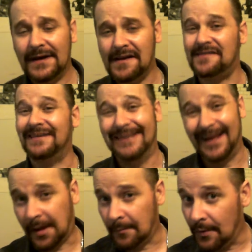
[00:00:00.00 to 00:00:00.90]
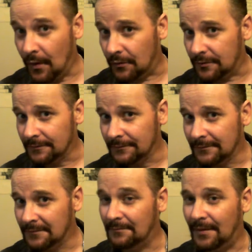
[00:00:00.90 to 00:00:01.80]
because I like them both,
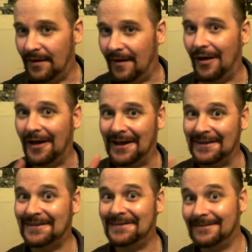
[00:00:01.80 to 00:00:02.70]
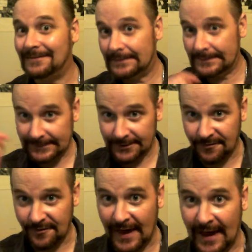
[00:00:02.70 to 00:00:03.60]
but I'll get
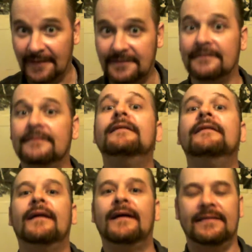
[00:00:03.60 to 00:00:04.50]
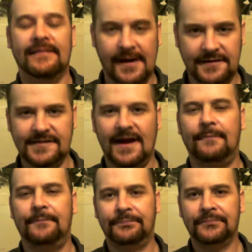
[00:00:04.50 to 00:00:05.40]
to that next
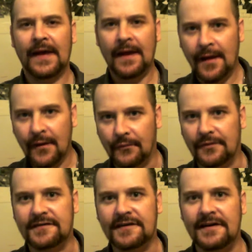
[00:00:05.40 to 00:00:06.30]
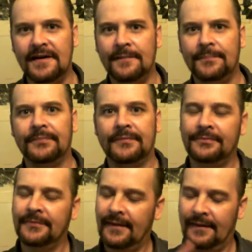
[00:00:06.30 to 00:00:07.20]
time. We'll see ya.
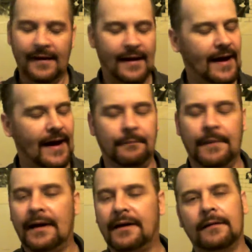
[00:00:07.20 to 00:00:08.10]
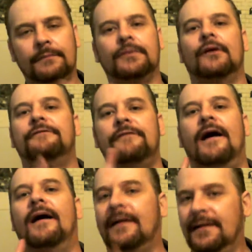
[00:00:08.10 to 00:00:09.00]
I'm not going to blow
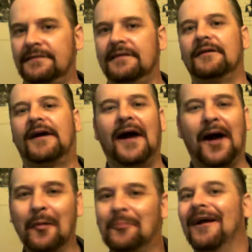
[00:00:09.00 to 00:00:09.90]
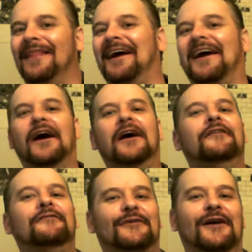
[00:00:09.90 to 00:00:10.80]
fog into the camera like
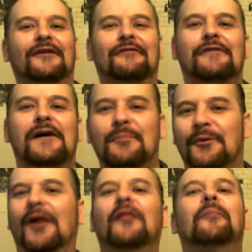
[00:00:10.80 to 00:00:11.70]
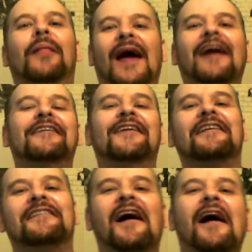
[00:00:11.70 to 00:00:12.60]
every other vapor on the planet
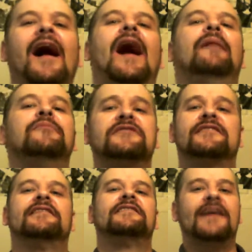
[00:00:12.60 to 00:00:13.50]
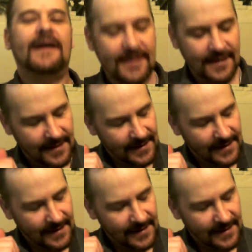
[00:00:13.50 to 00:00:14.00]
does. I'm just going to say,